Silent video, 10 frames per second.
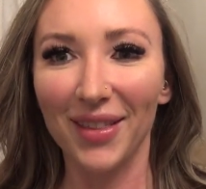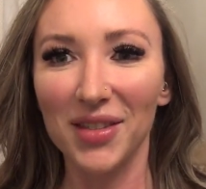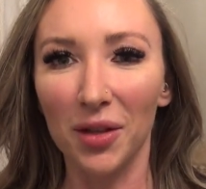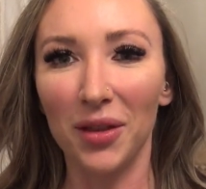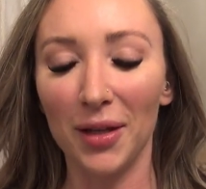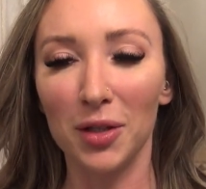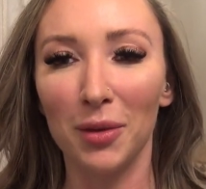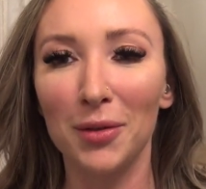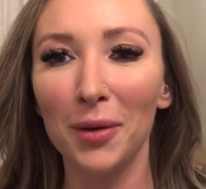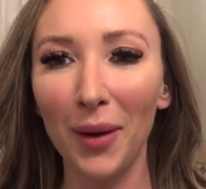So thanks so
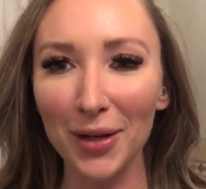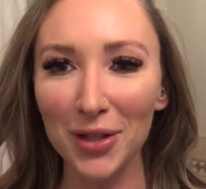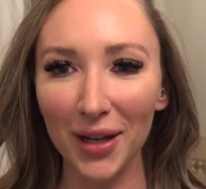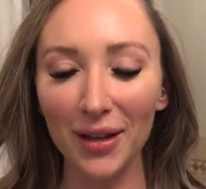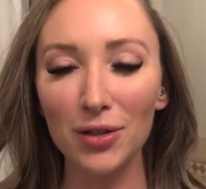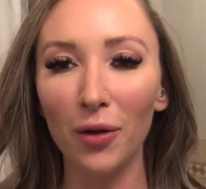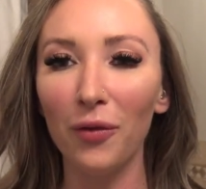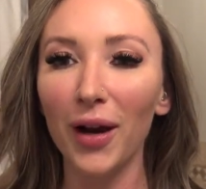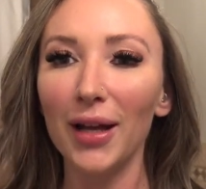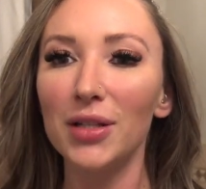much for watching. Don't
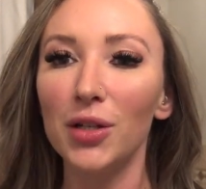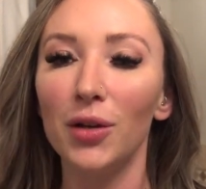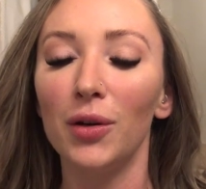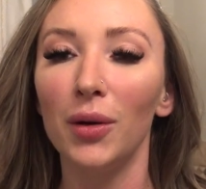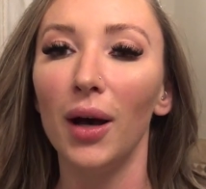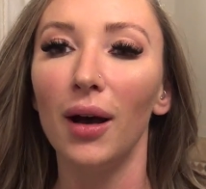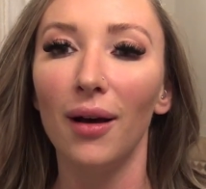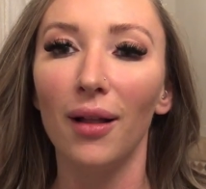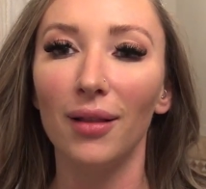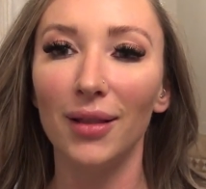forget to
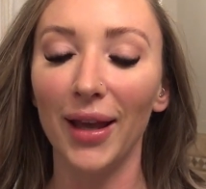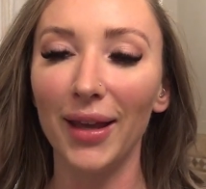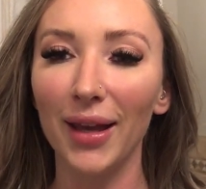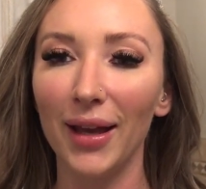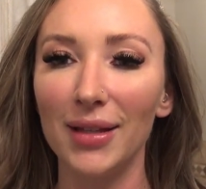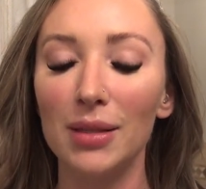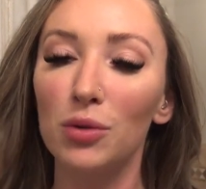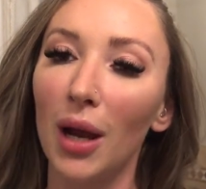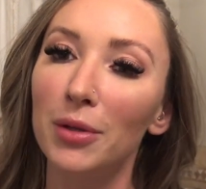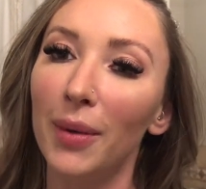like and
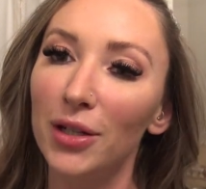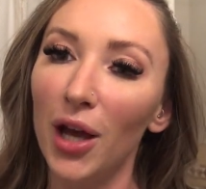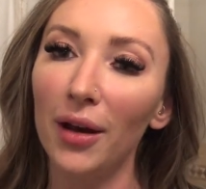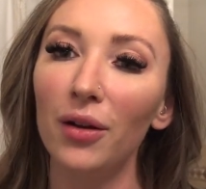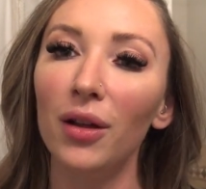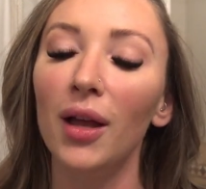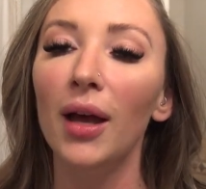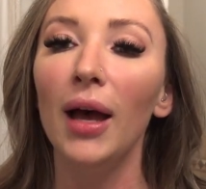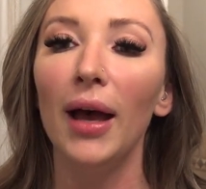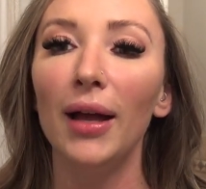subscribe to my channel.
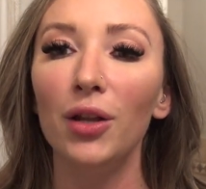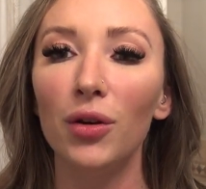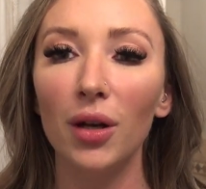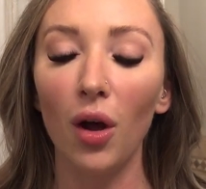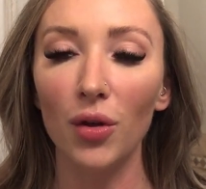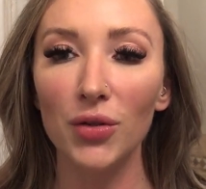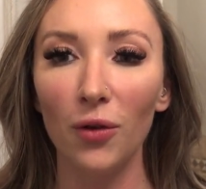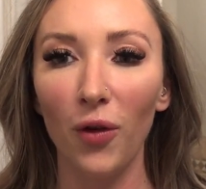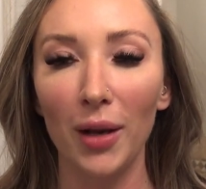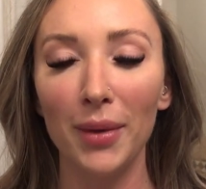And you can
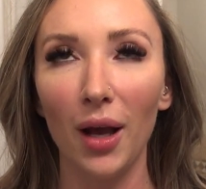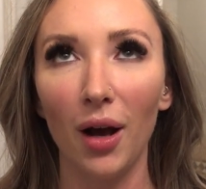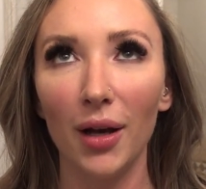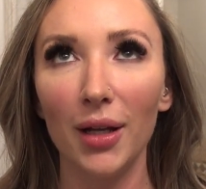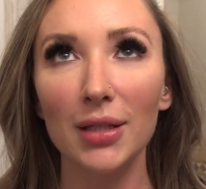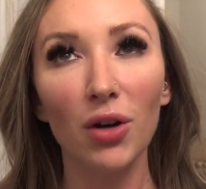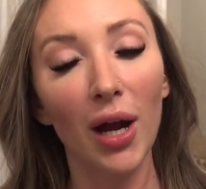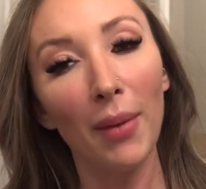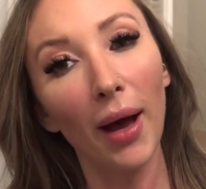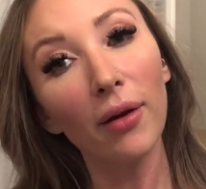also find me on
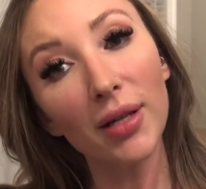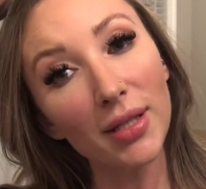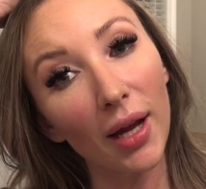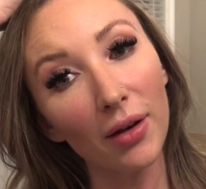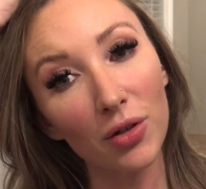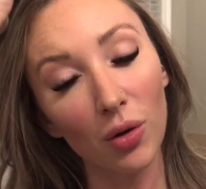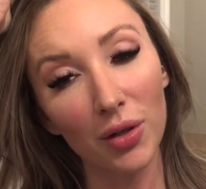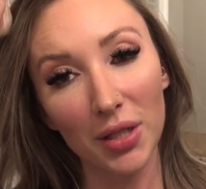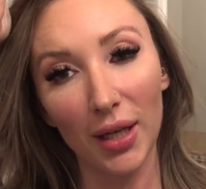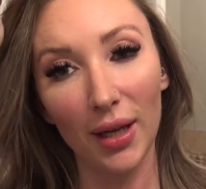Instagram at Krista underscore
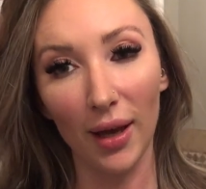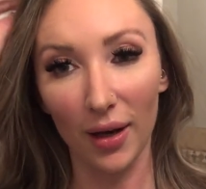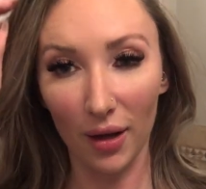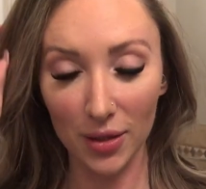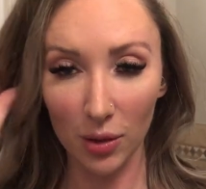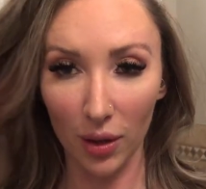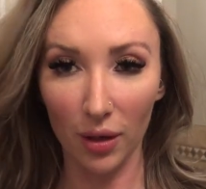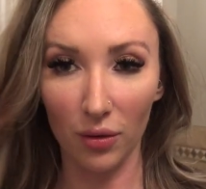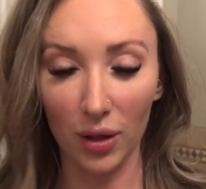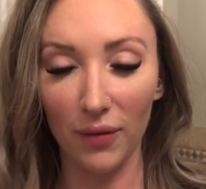T and also on
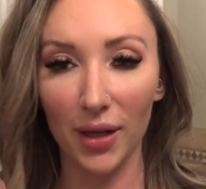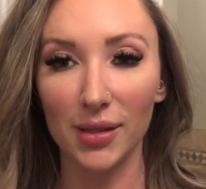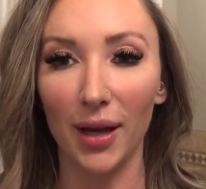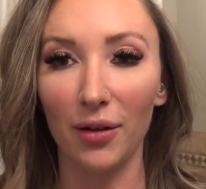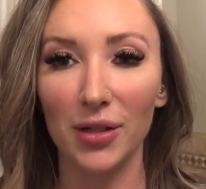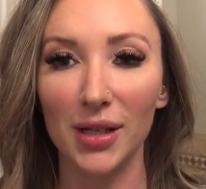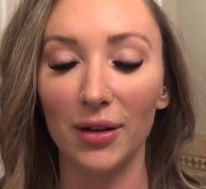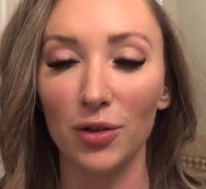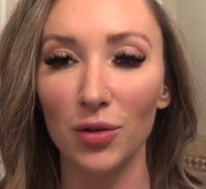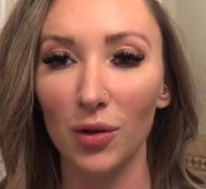OnlyFans at Krista
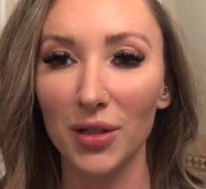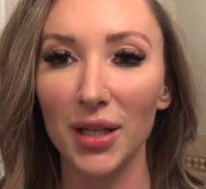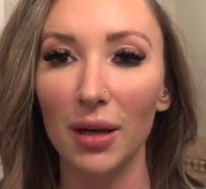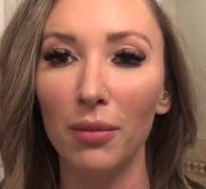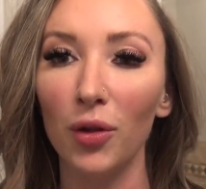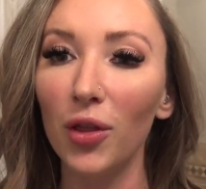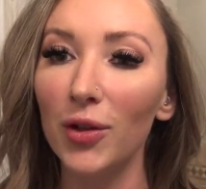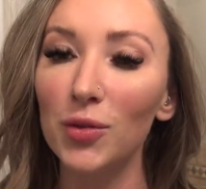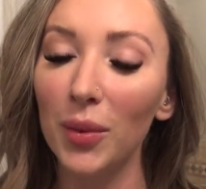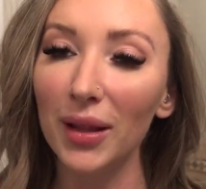underscore T. And both of
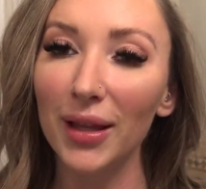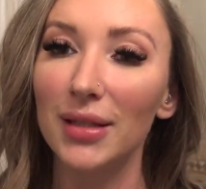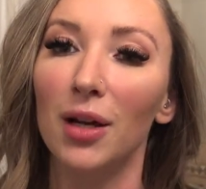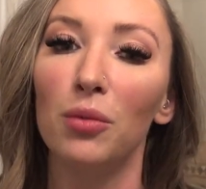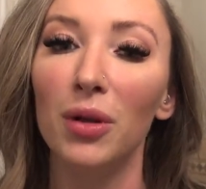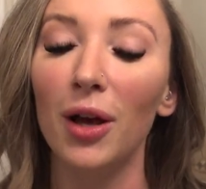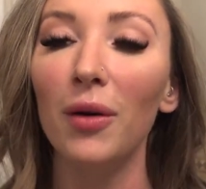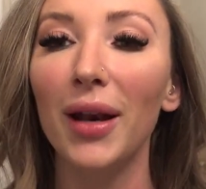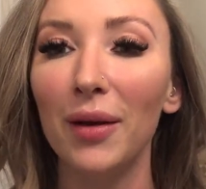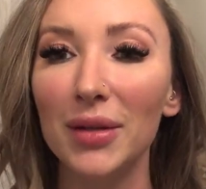those will be linked down below.
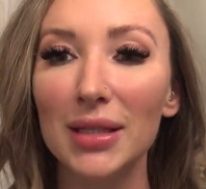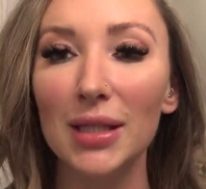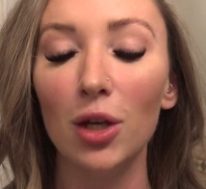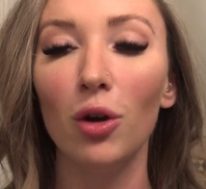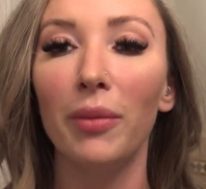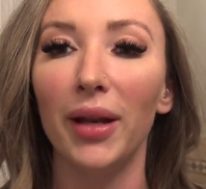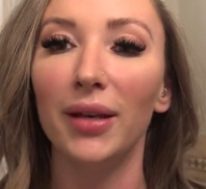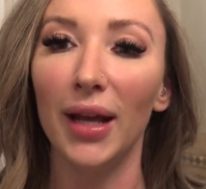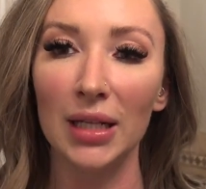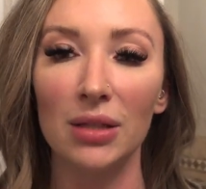And I will see you in my
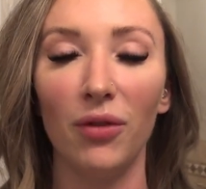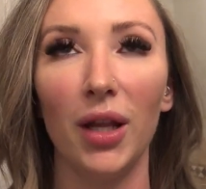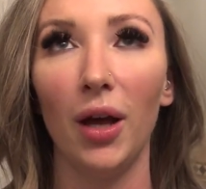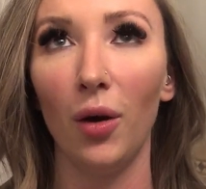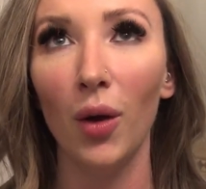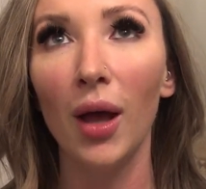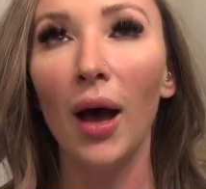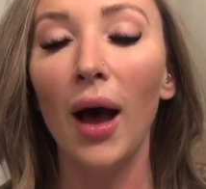next video.